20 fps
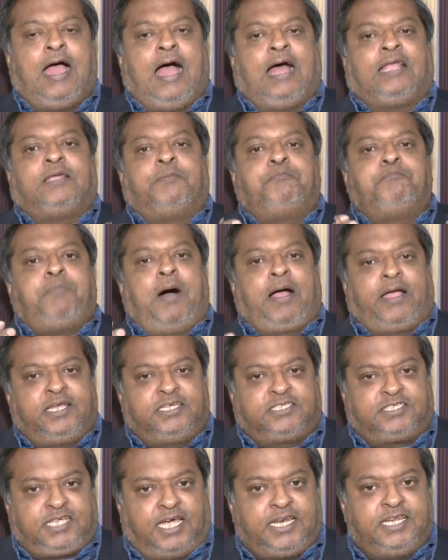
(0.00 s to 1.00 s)
and the
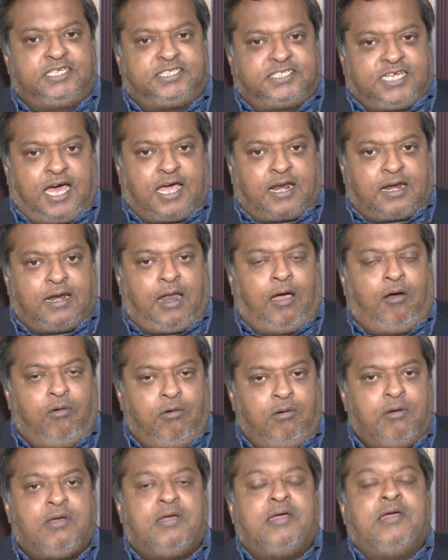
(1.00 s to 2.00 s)
Pakistanis are
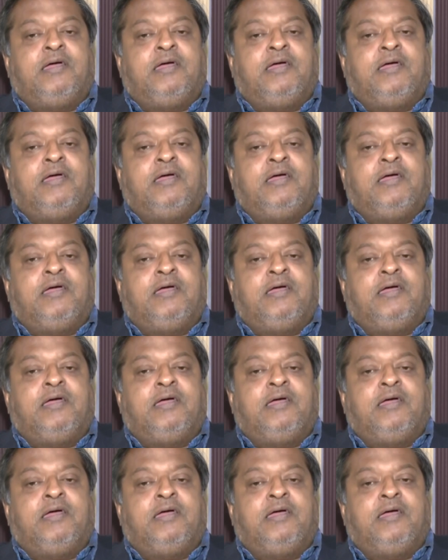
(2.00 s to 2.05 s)
now